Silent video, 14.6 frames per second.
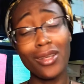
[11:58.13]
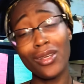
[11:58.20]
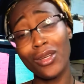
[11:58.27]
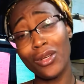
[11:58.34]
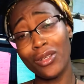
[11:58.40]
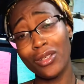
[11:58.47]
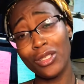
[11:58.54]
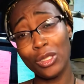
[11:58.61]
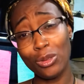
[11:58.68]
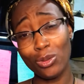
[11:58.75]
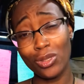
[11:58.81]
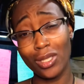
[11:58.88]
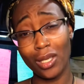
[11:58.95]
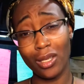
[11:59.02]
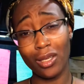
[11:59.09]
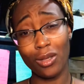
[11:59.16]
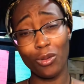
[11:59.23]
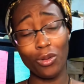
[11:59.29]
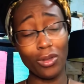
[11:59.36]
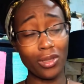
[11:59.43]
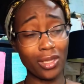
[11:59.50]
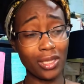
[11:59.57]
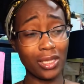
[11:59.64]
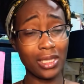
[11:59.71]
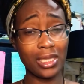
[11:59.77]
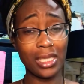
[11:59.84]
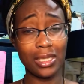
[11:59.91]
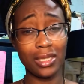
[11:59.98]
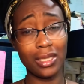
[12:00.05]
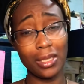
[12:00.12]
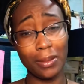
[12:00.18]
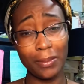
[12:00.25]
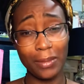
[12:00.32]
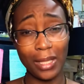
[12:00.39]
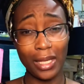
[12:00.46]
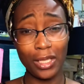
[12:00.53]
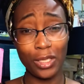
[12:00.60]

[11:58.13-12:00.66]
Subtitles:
you're using or the system that